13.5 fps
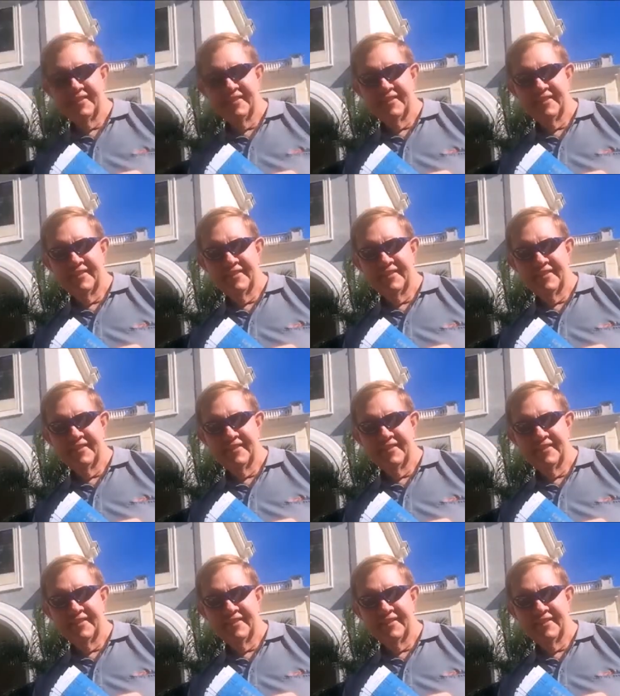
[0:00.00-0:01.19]

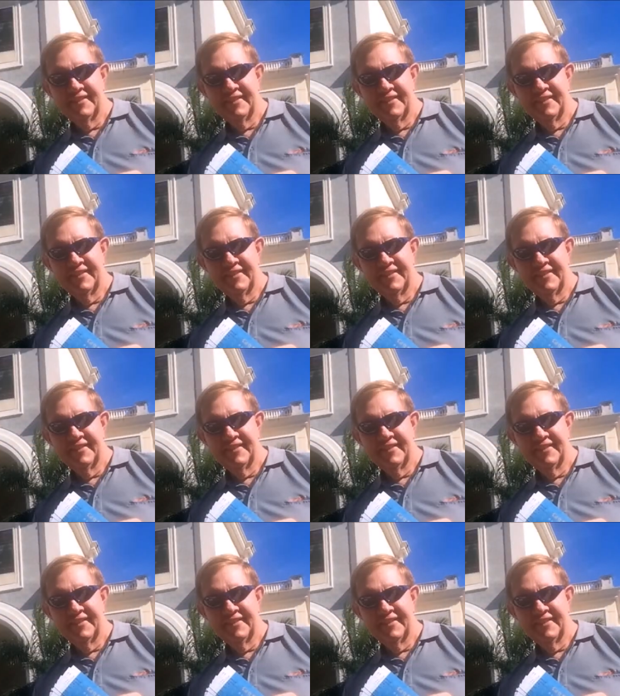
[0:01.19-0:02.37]

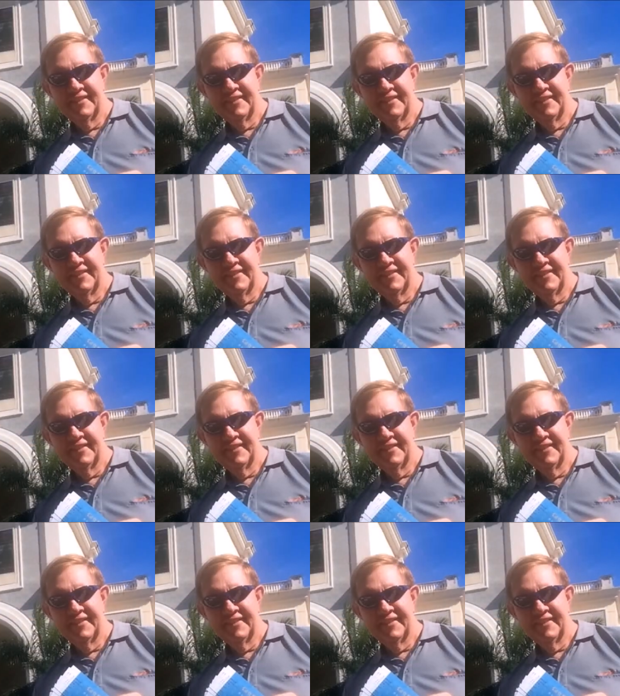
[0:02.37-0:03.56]

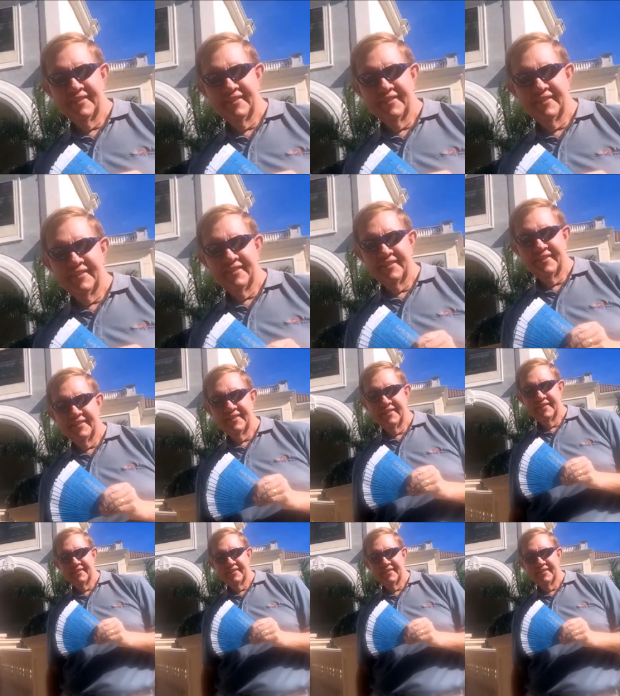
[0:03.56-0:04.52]
Nobody speaks.